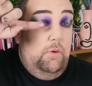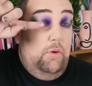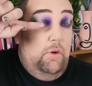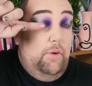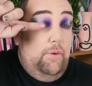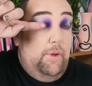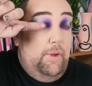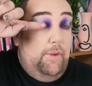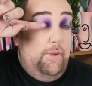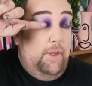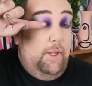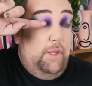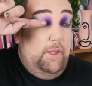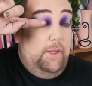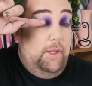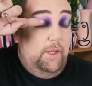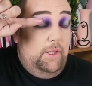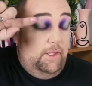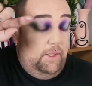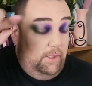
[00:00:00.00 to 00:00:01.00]
What about that
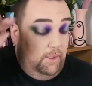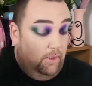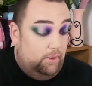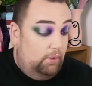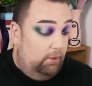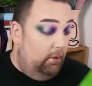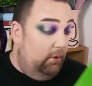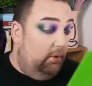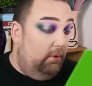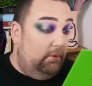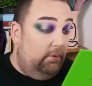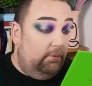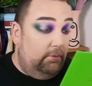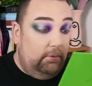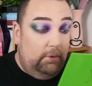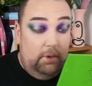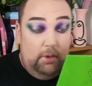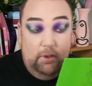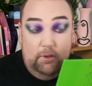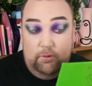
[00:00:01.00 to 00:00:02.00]
there?
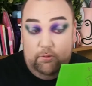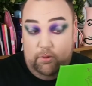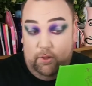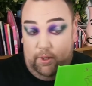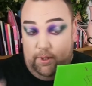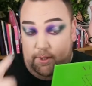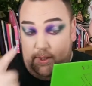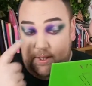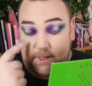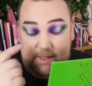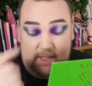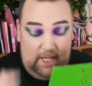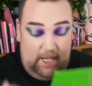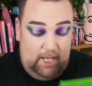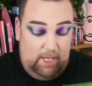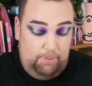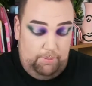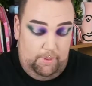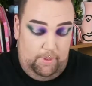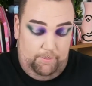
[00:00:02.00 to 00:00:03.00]
Well, I'm going to
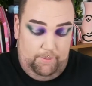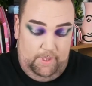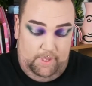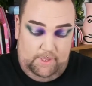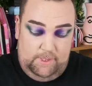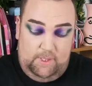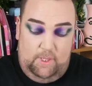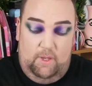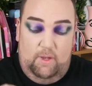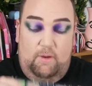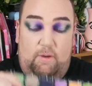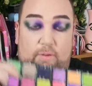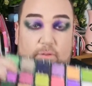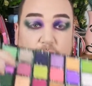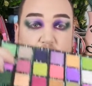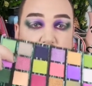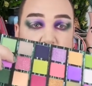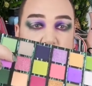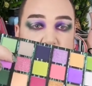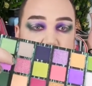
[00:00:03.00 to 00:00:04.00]
tap a bit
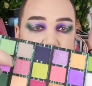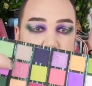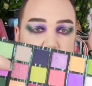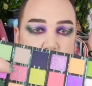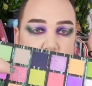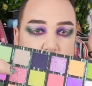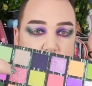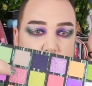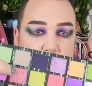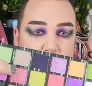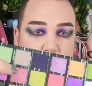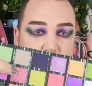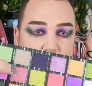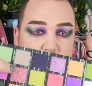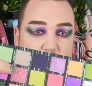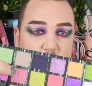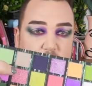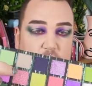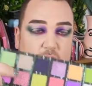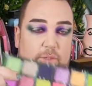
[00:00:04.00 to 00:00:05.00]
of this one,
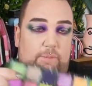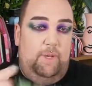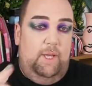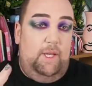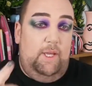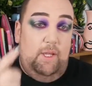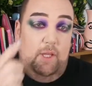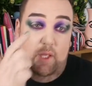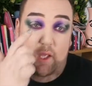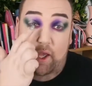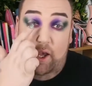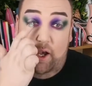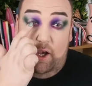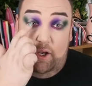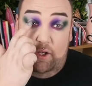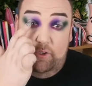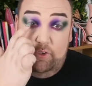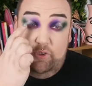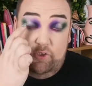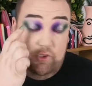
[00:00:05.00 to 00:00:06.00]
it's a shimmer,
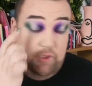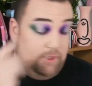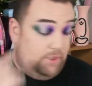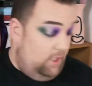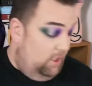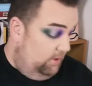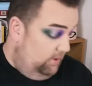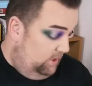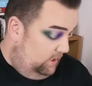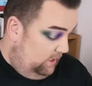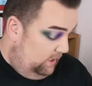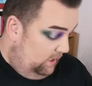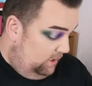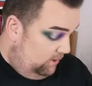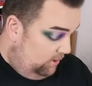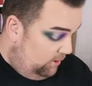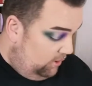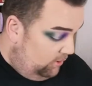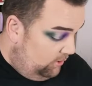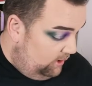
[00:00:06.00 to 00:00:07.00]
just on
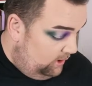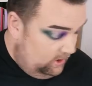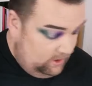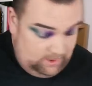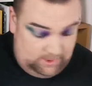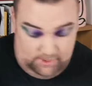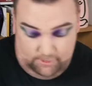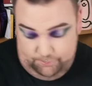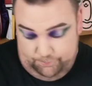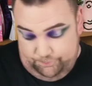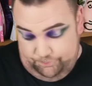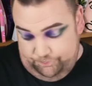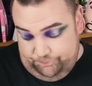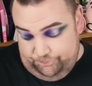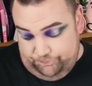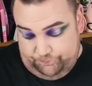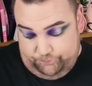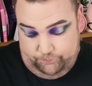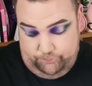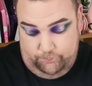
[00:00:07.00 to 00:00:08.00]
the eyelid.
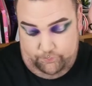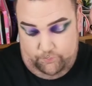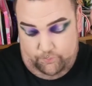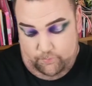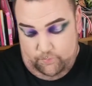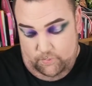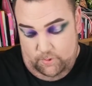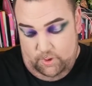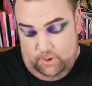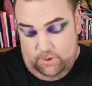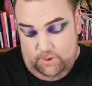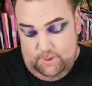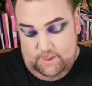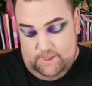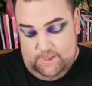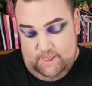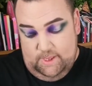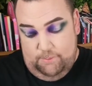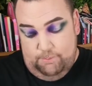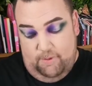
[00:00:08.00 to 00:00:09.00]
I'm going
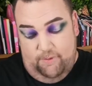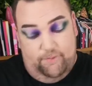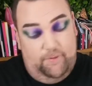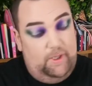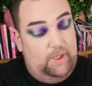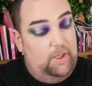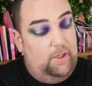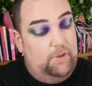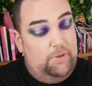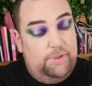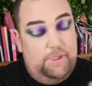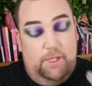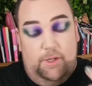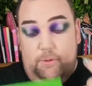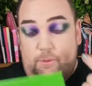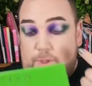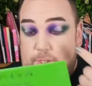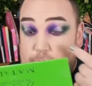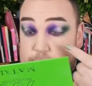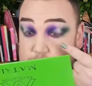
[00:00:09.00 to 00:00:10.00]
to take it by finger because I
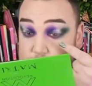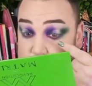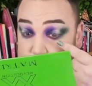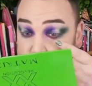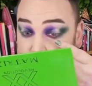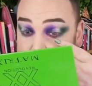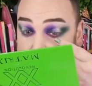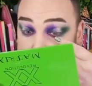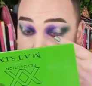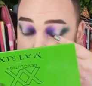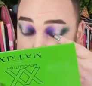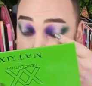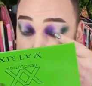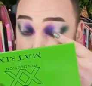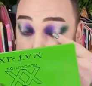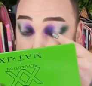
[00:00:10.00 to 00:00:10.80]
only want a tiny bit.